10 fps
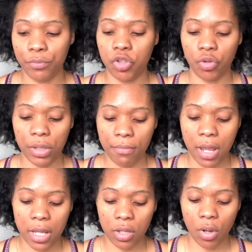
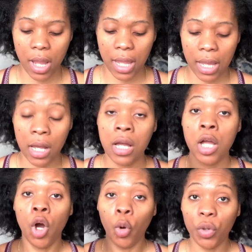treatment your hair,
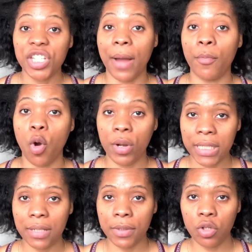which I'm going
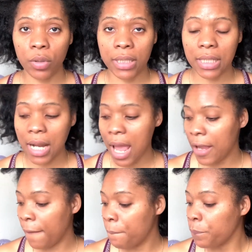to be doing
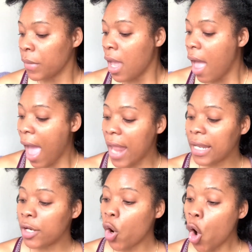today. And
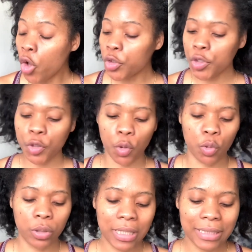then
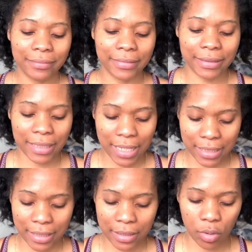also
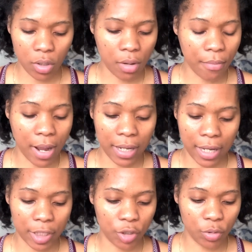this, oh my
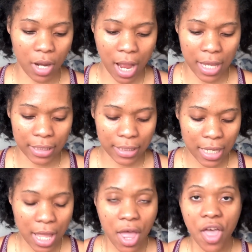god, you guys,
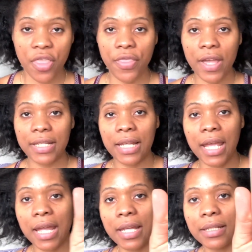this
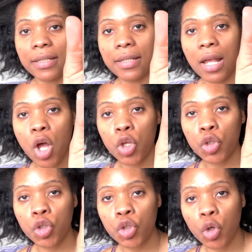is
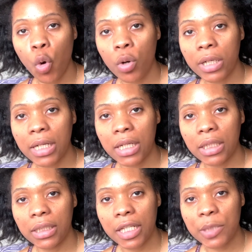so
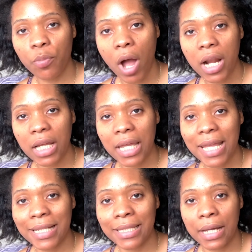good. This product
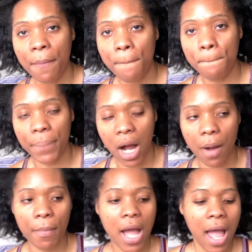is the
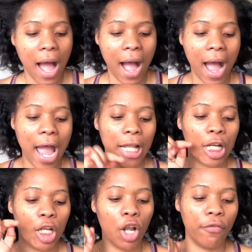bomb. I
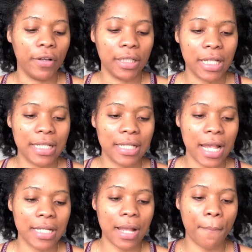love it. It
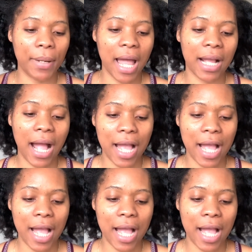says black